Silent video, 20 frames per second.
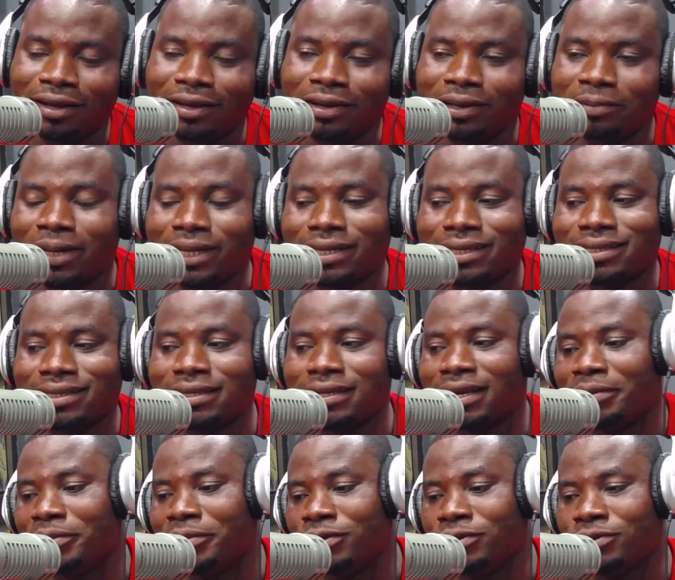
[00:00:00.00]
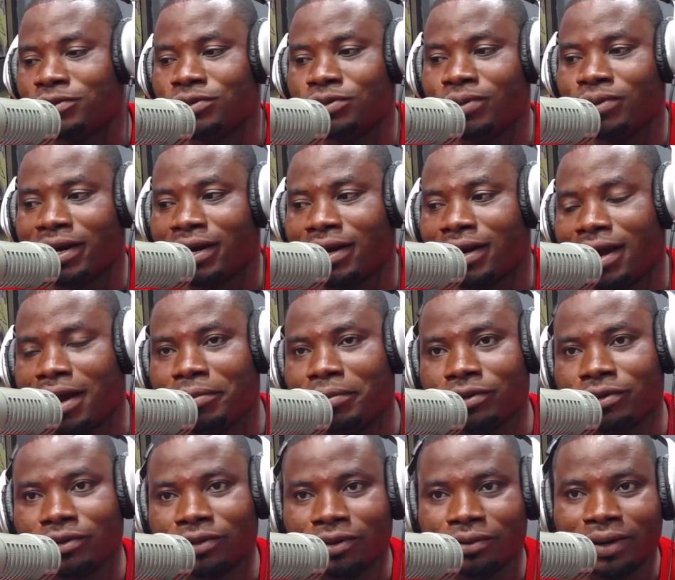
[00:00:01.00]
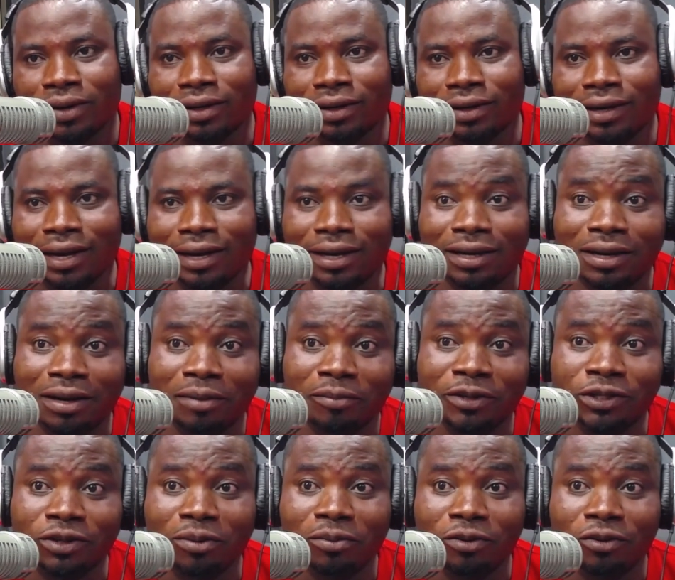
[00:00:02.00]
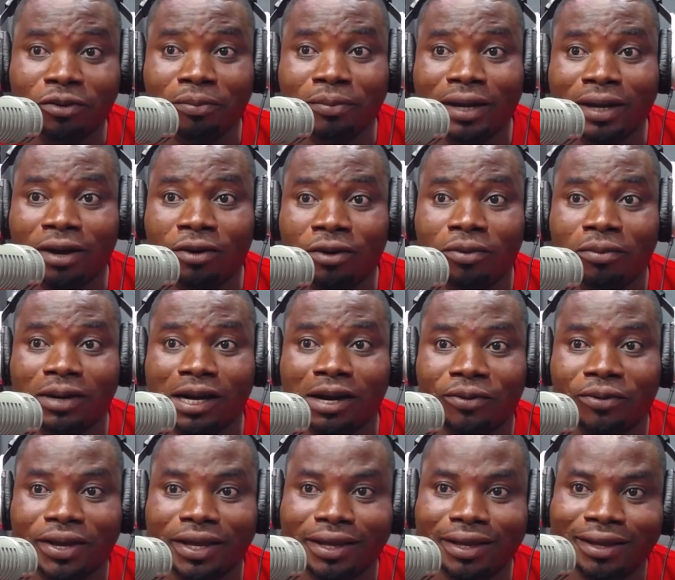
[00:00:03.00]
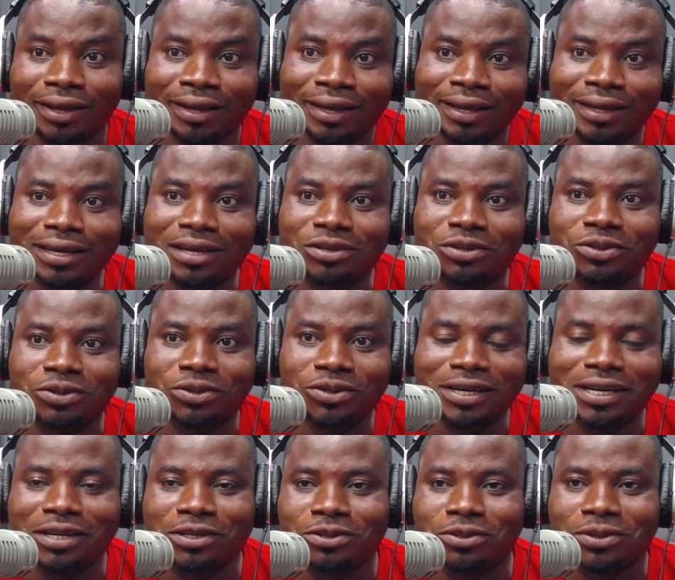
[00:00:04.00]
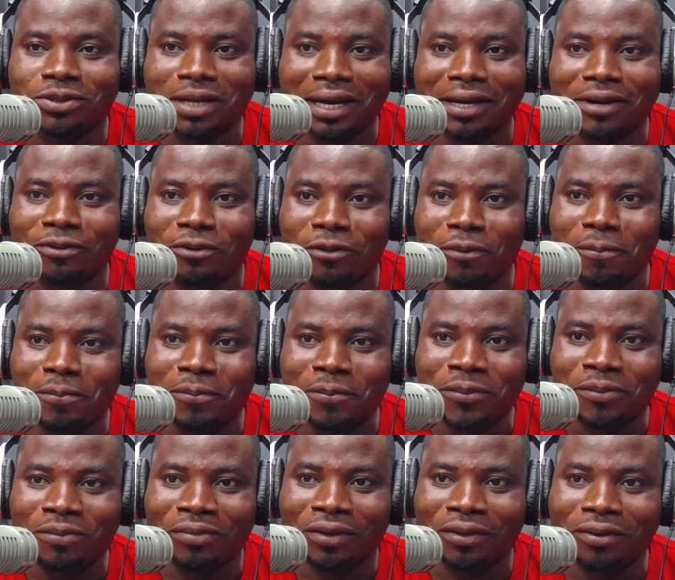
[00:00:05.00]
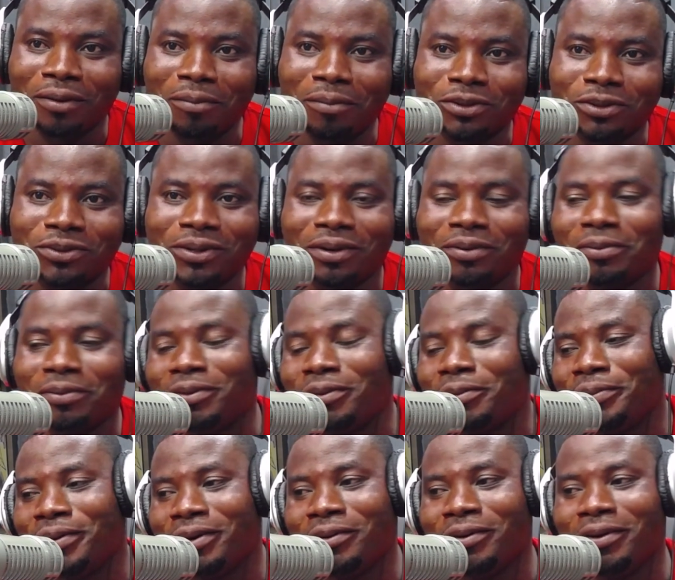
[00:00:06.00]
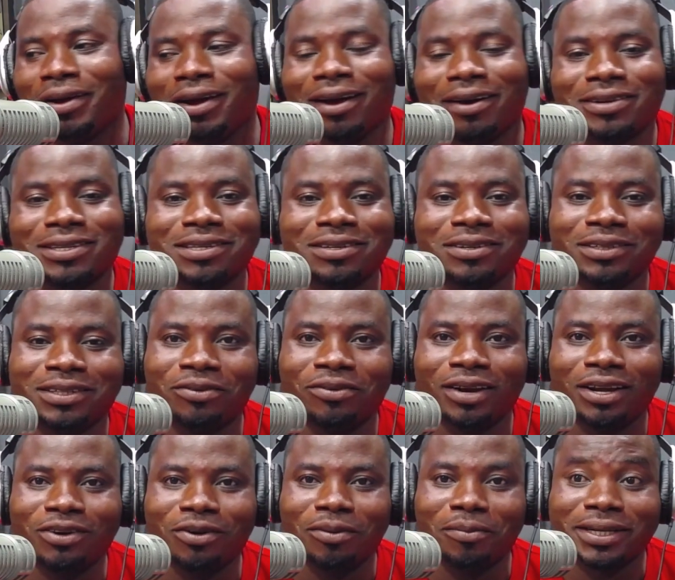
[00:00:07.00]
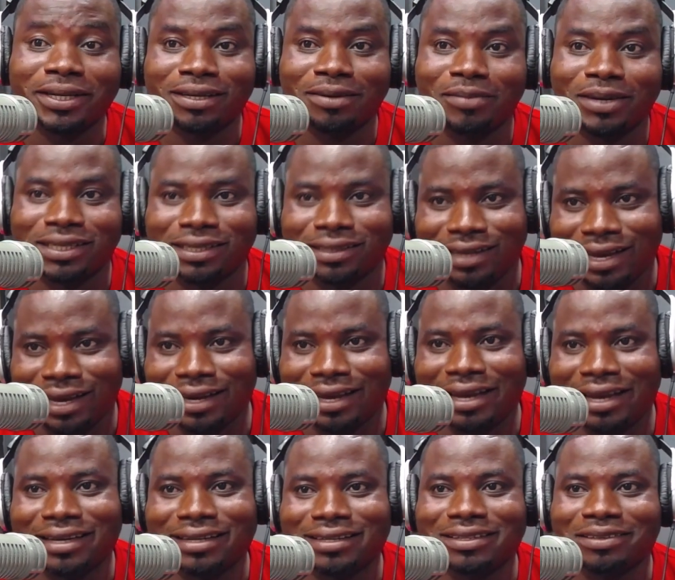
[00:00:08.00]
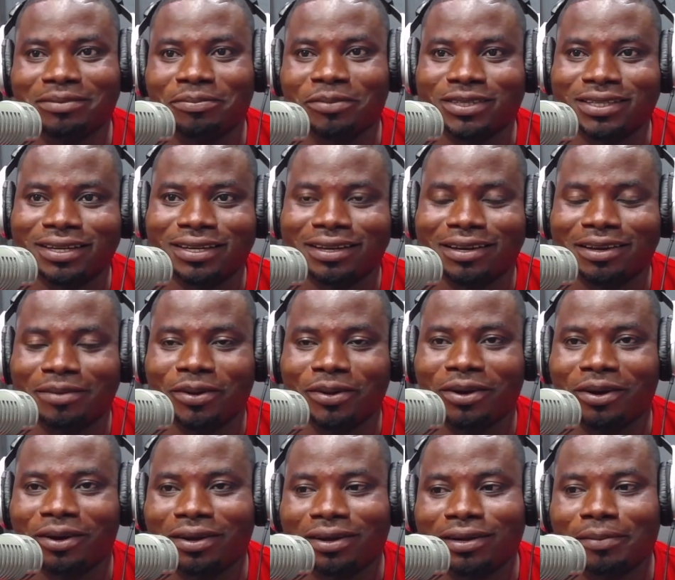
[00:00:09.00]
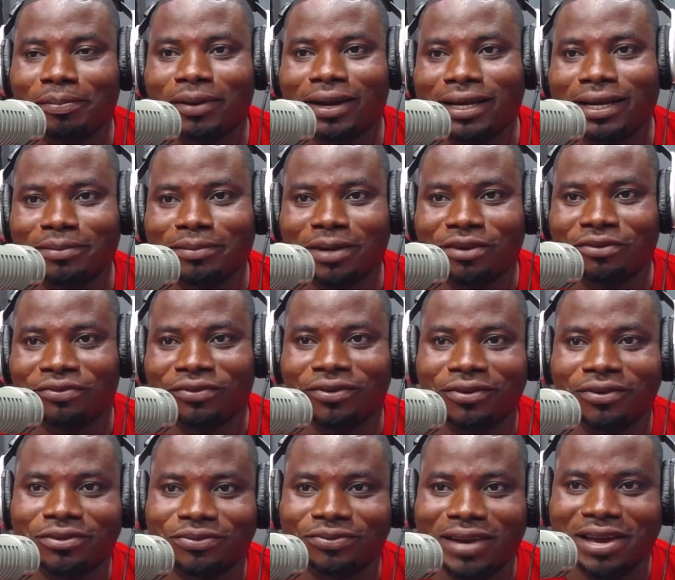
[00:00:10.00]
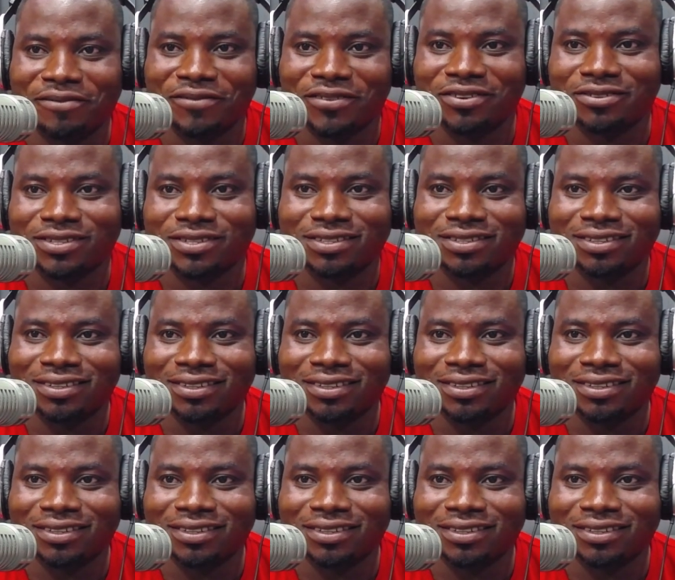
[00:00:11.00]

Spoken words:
matches in ami lose one about draw one da kan nam chomo obi a home na we yan so so na yesu sa yewu mbotu yan obi a home so in some glad on machine but at the end bo say obi a nipana ji by 4 goals 5 goals